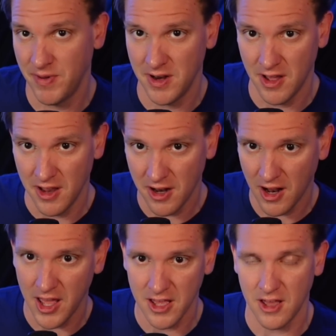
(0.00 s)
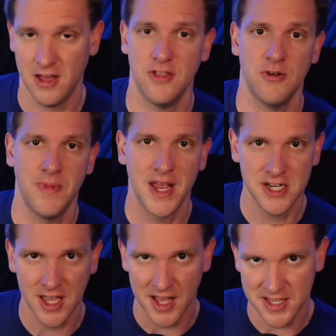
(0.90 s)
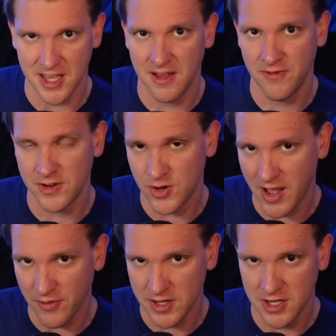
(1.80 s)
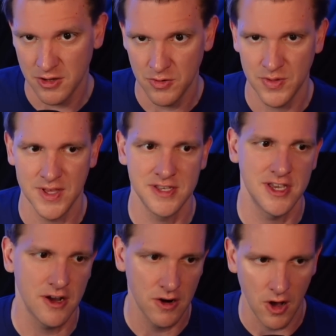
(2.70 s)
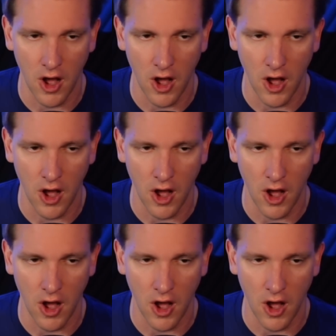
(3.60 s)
but unlike other MagicCons I've traveled to this year,